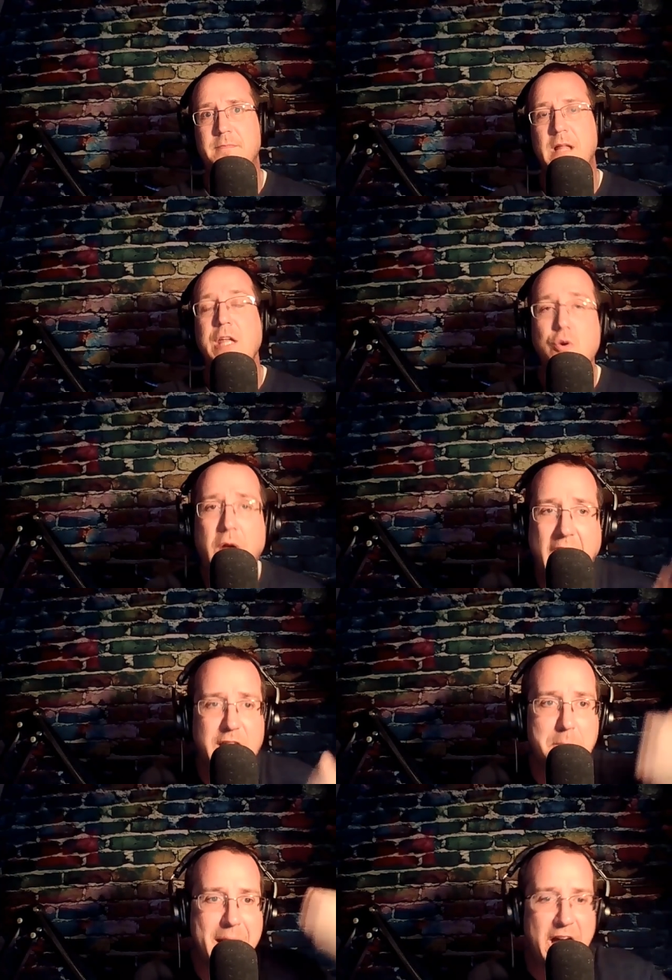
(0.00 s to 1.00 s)
You can't
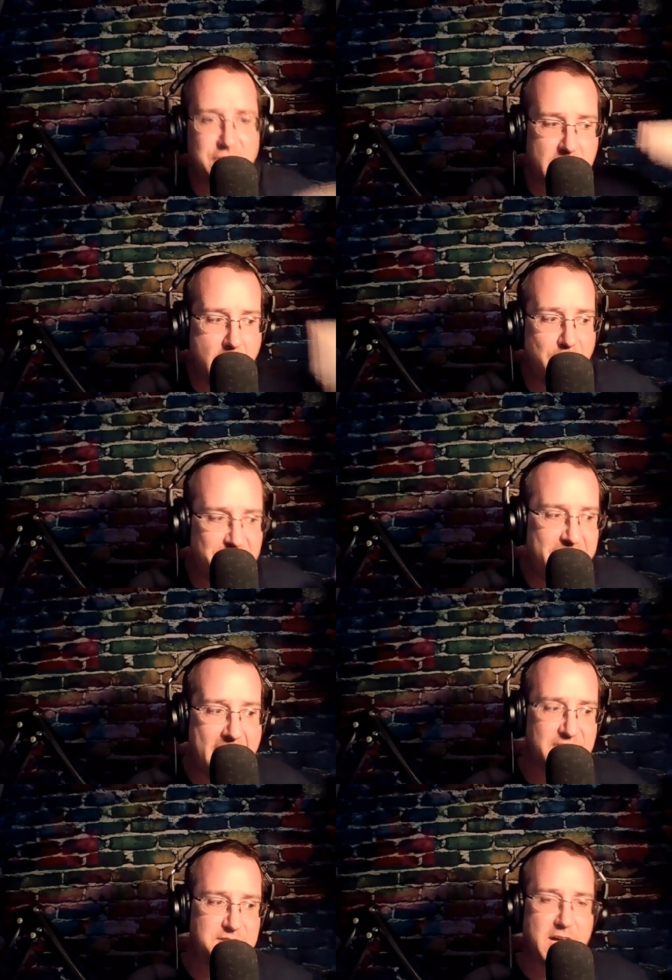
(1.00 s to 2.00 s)
imagine how
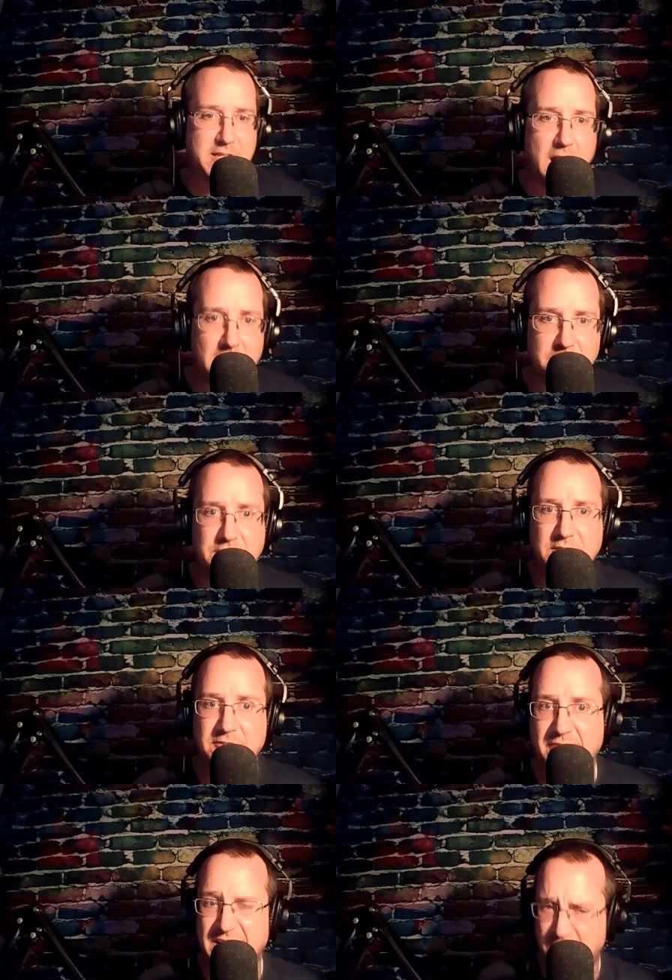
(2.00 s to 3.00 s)
fast technology is
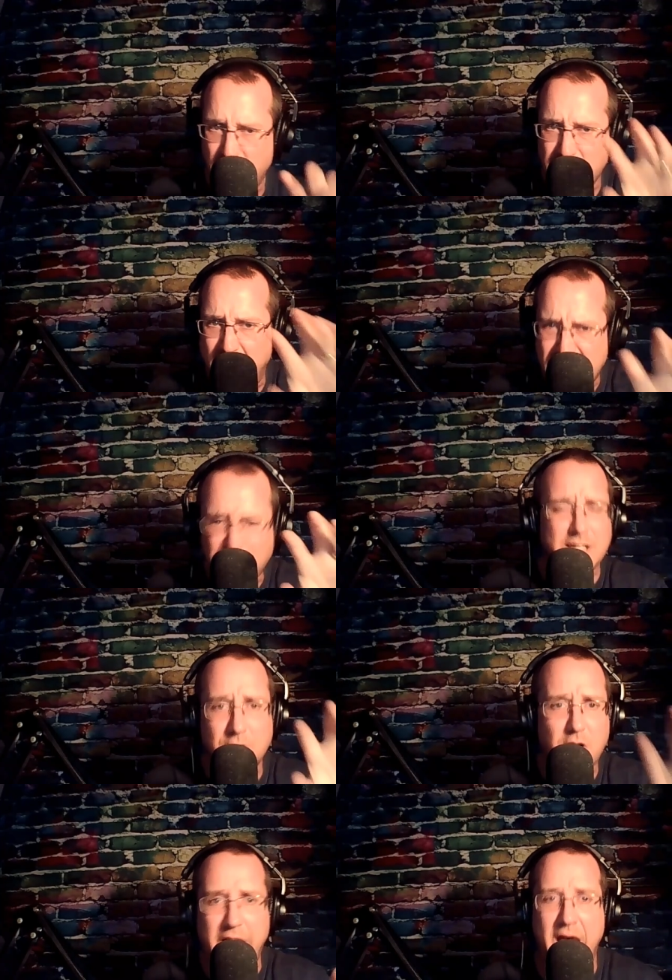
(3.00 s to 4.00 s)
advancing. When you actually
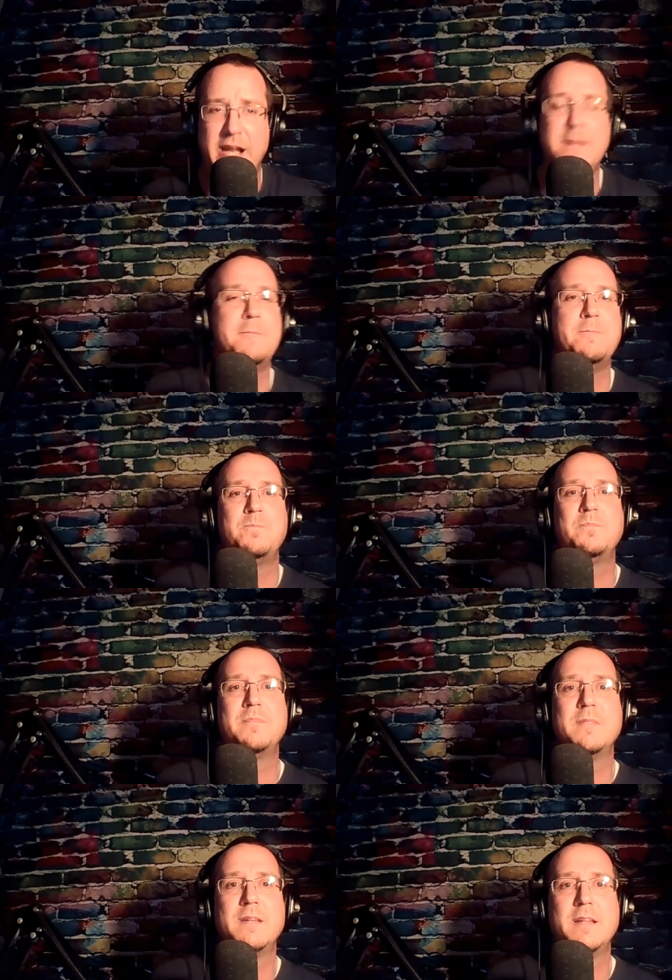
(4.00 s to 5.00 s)
look at it,
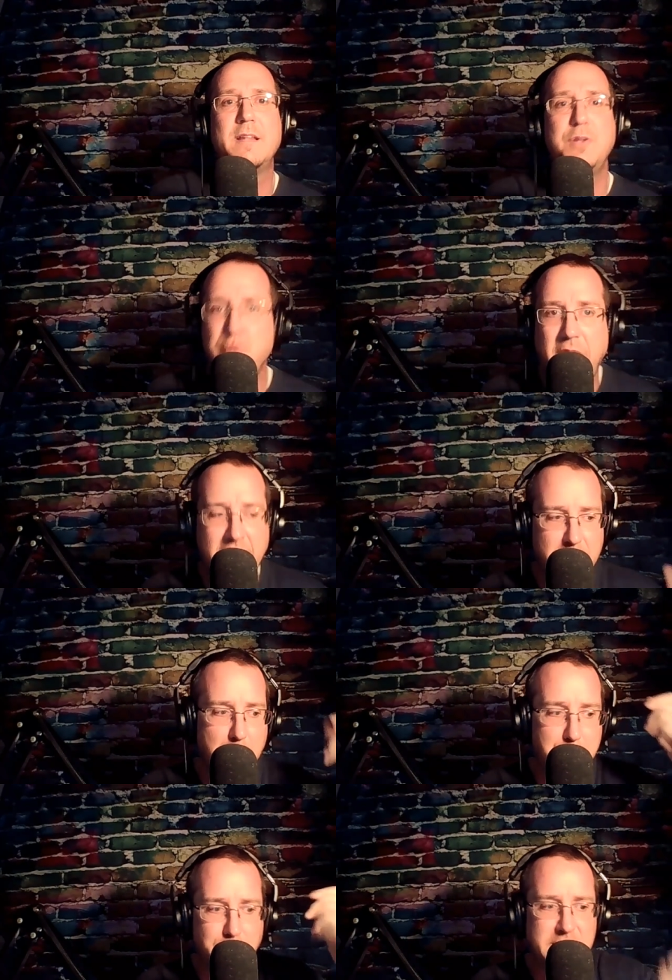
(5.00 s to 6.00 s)
you can't
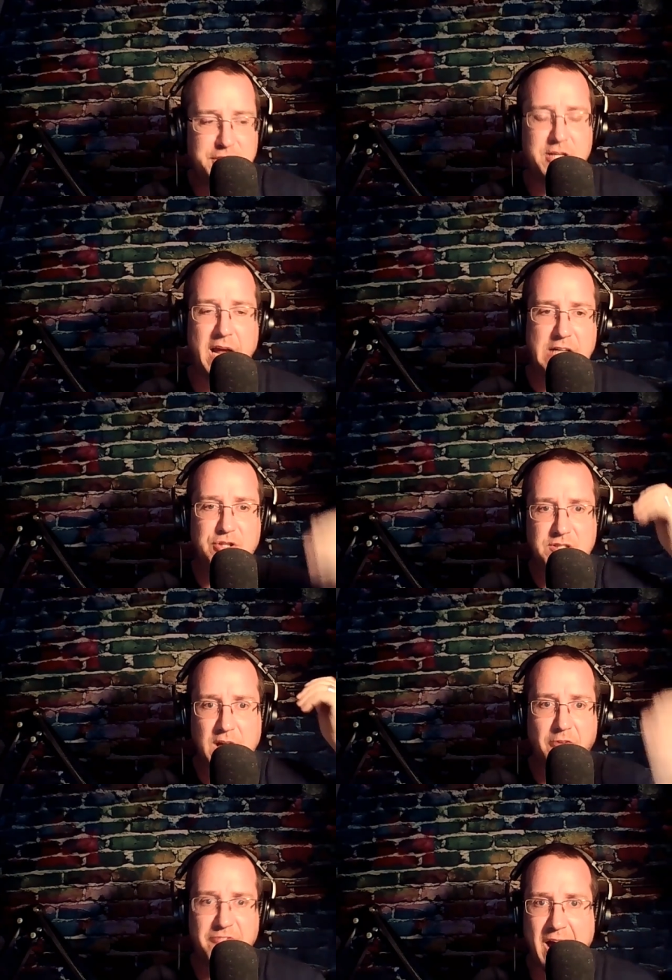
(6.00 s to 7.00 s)
appreciate just
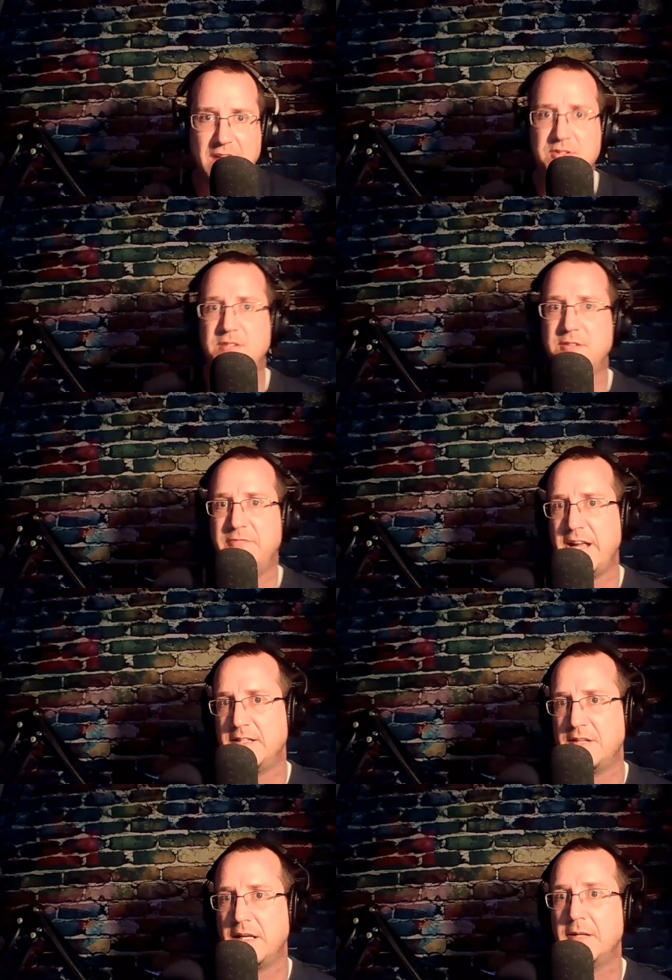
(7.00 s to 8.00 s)
how fast it's
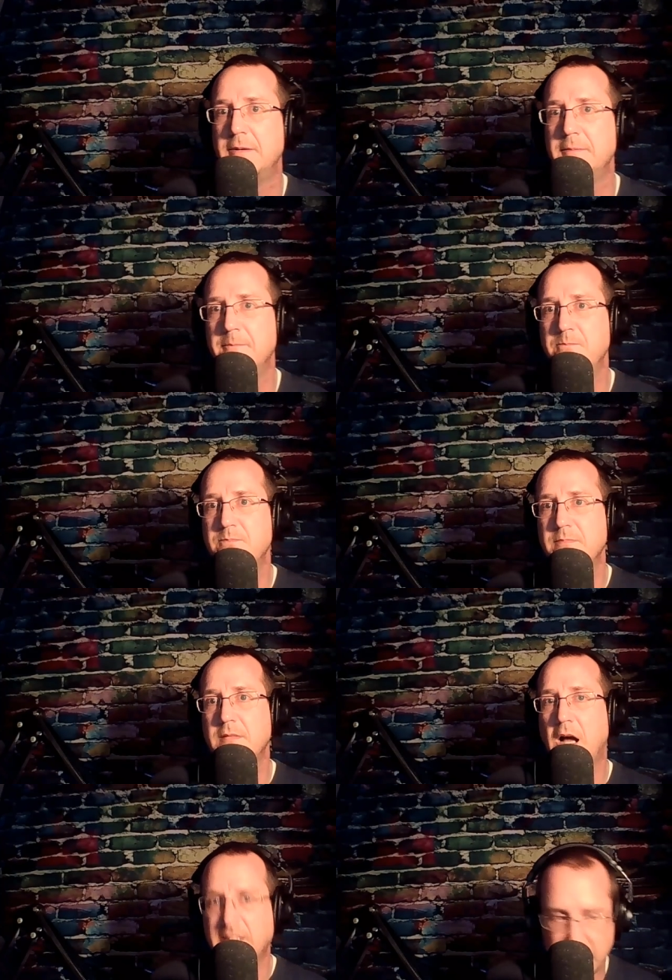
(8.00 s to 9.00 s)
advancing
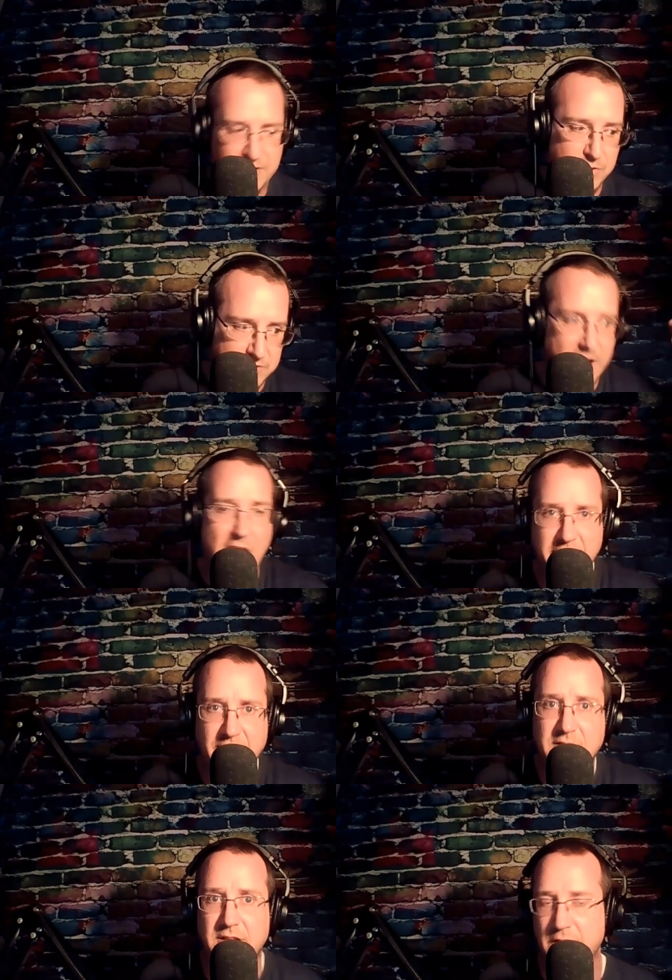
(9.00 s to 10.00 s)
unless you dive
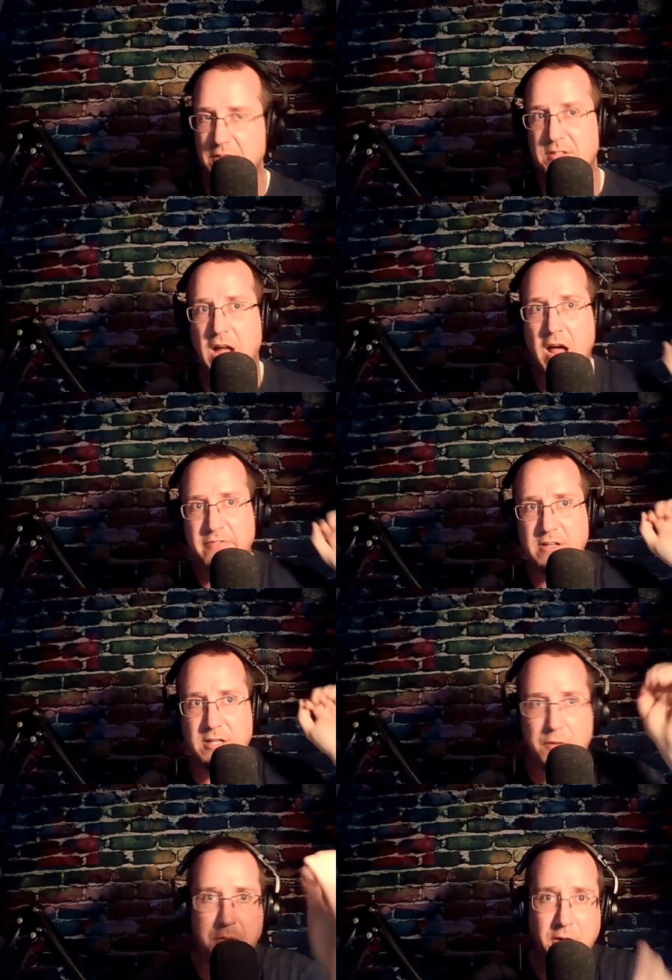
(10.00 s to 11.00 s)
into this, dive into
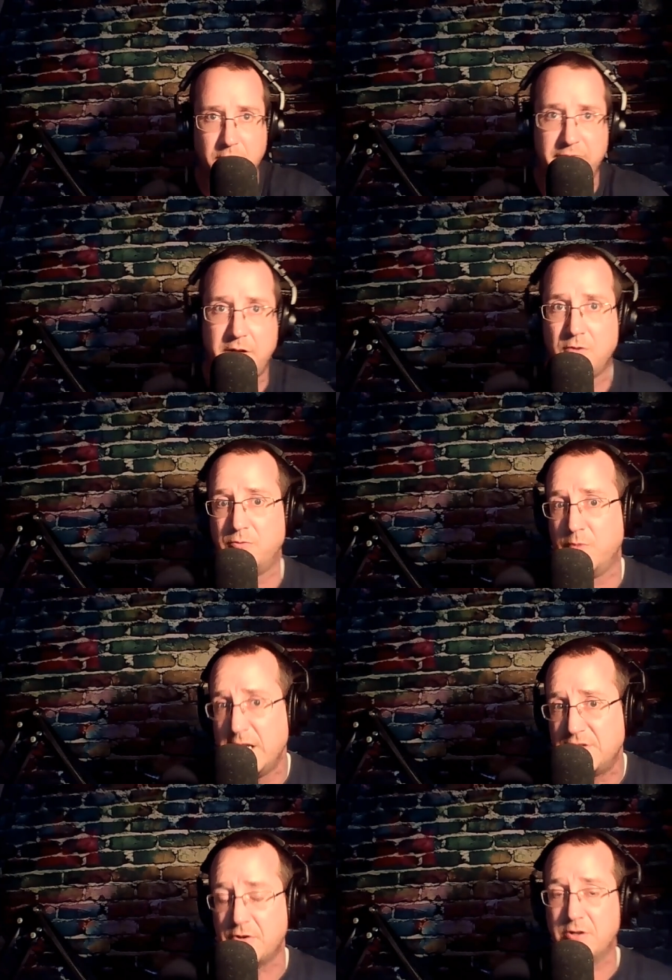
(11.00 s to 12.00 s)
the peer-reviewed
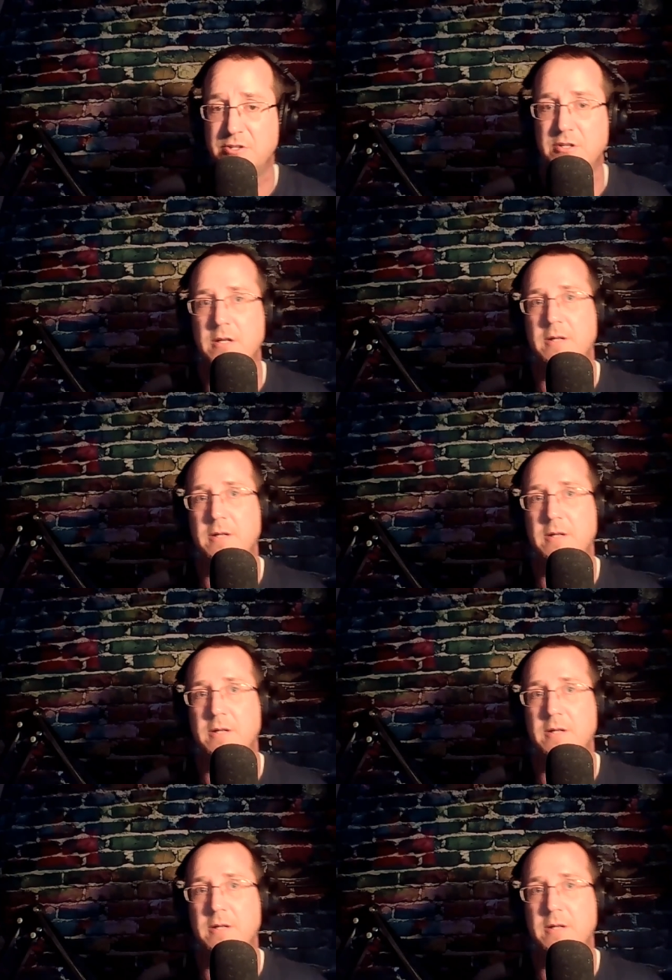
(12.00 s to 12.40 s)
research,